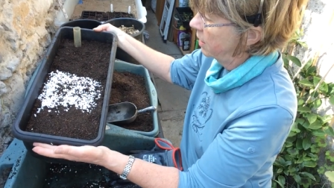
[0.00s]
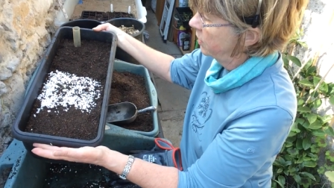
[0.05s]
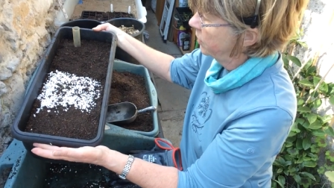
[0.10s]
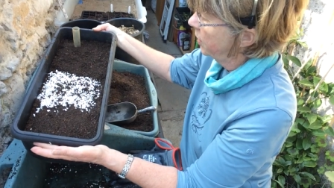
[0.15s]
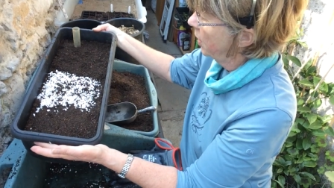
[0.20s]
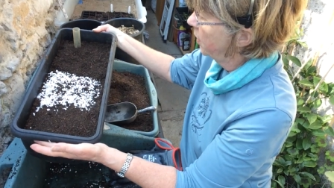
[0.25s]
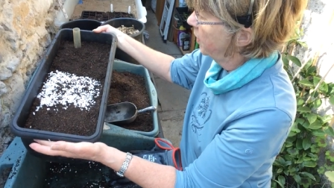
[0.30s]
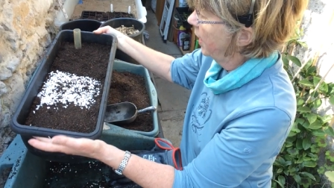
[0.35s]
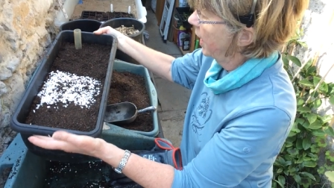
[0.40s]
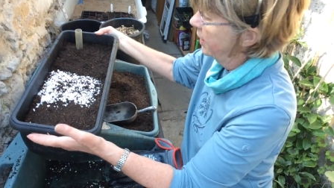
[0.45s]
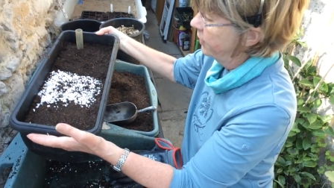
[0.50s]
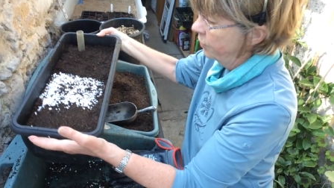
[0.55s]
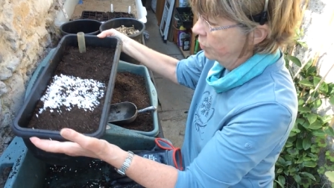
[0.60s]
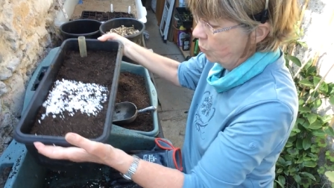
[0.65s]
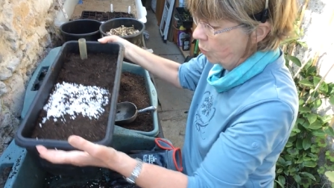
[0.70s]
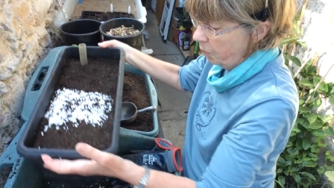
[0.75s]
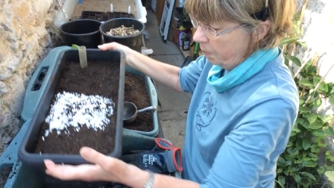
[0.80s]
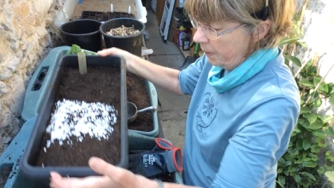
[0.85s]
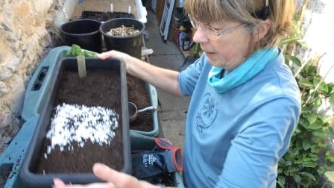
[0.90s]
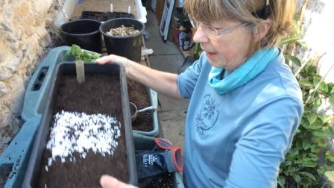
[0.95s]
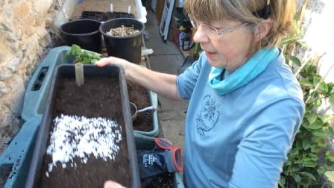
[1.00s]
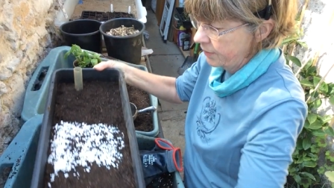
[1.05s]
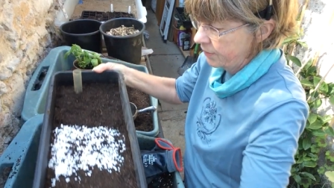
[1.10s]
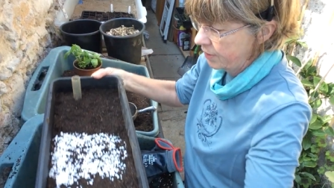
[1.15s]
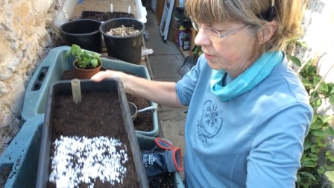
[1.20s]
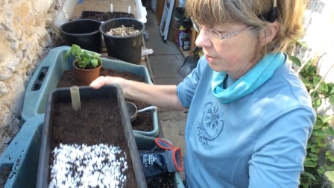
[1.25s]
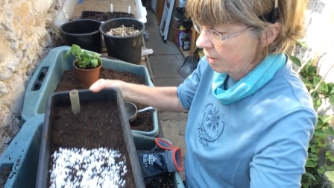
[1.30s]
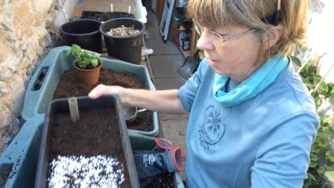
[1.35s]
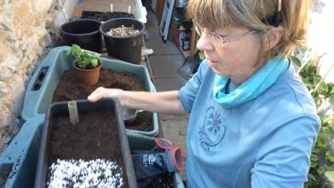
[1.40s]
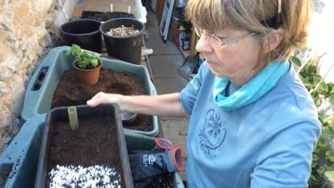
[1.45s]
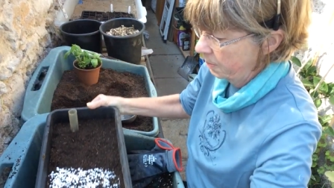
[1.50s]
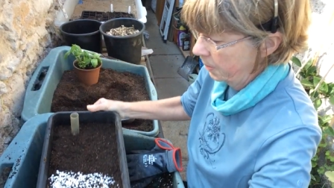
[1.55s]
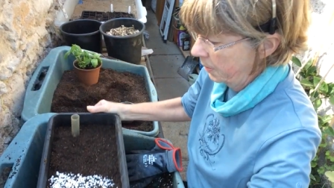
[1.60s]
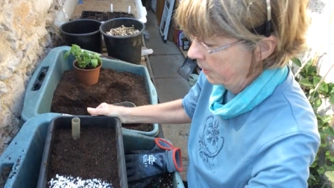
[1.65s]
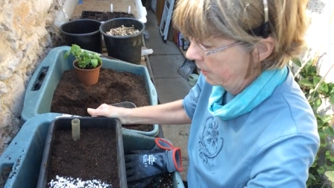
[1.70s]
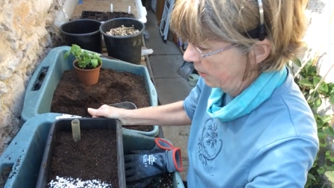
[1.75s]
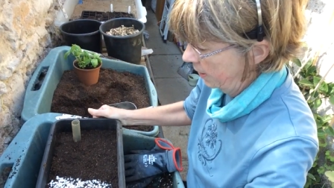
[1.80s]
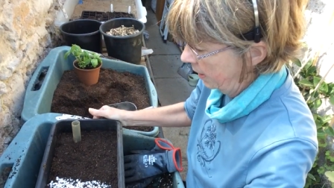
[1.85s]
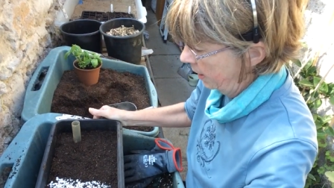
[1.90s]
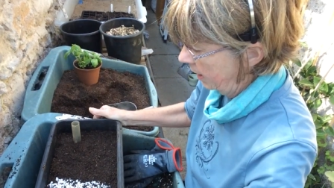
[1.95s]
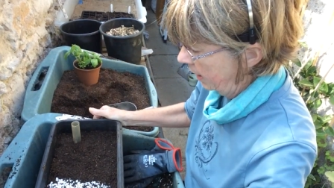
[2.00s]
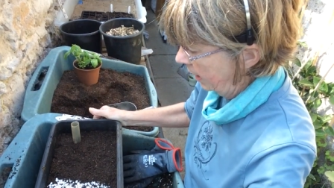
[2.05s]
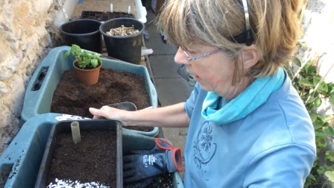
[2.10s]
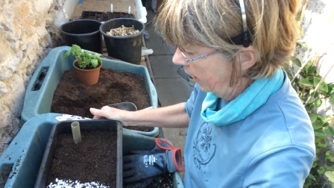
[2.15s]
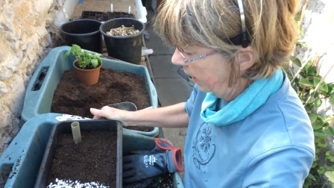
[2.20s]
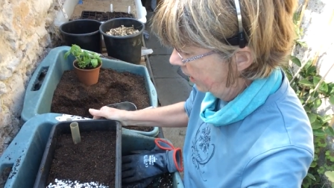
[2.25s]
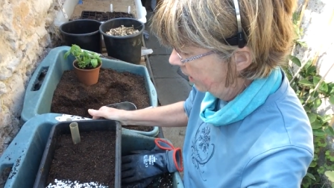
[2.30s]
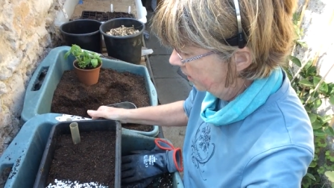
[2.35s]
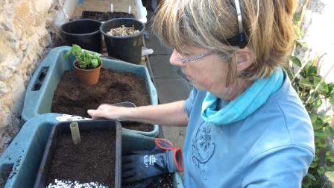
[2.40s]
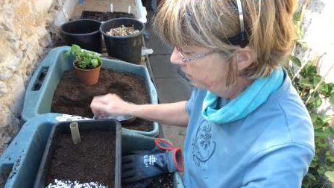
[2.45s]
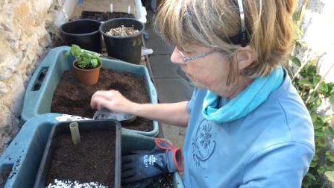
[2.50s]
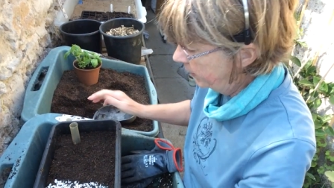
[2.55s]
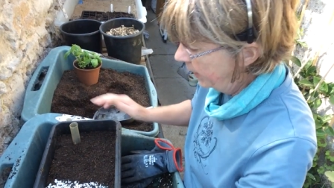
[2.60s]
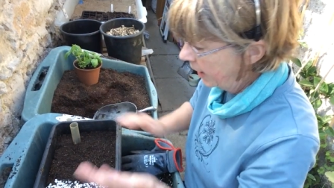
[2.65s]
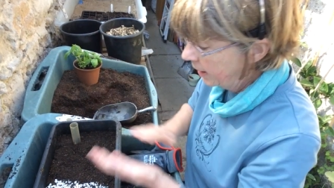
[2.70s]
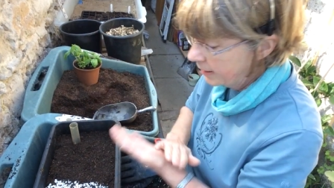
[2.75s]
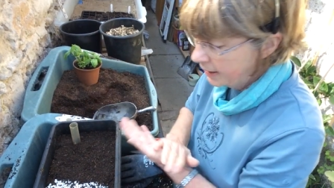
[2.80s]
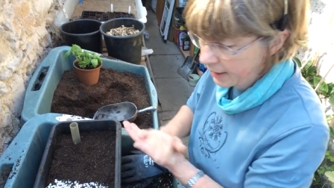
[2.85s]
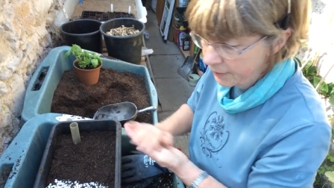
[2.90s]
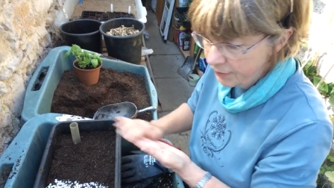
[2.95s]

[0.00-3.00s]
So that's all planted up. I'll